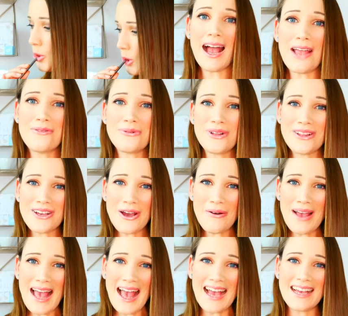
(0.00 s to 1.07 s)
I will go
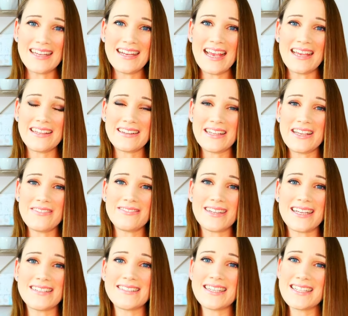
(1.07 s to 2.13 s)
ahead and leave
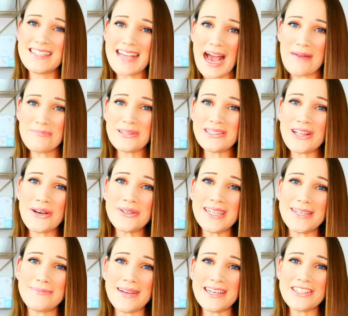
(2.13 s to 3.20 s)
links down below
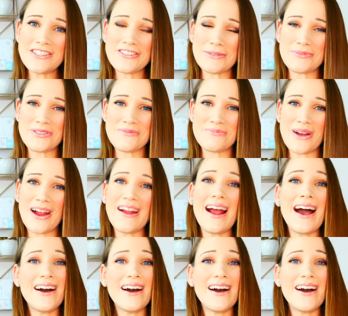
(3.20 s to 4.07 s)
in my description bar